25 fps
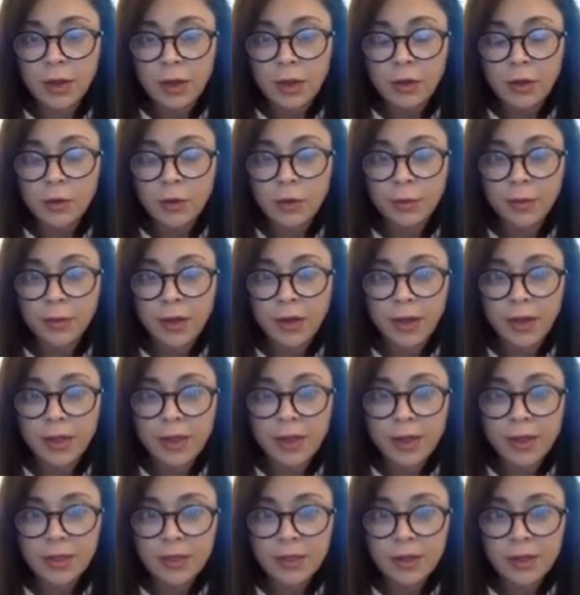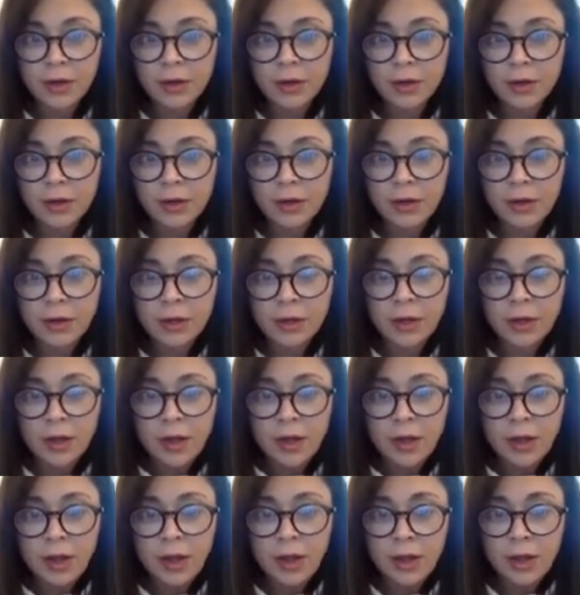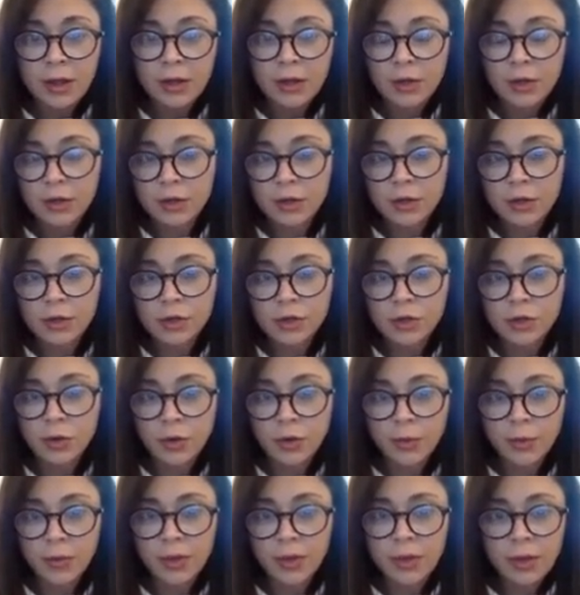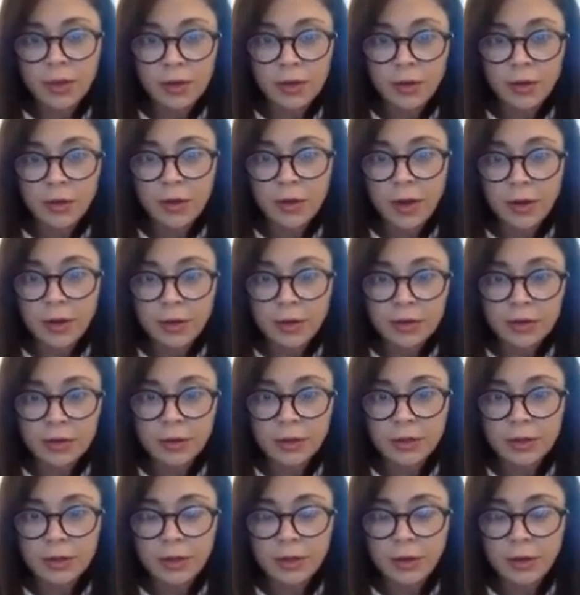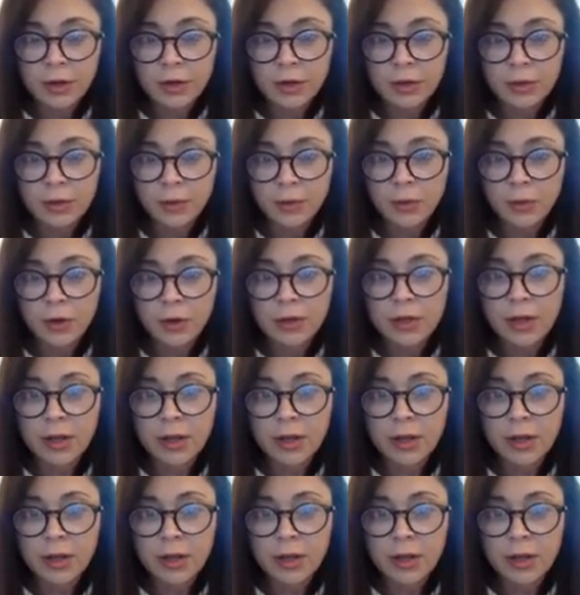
You apply that theory, and you're just showing me that you know how utilitarianism works.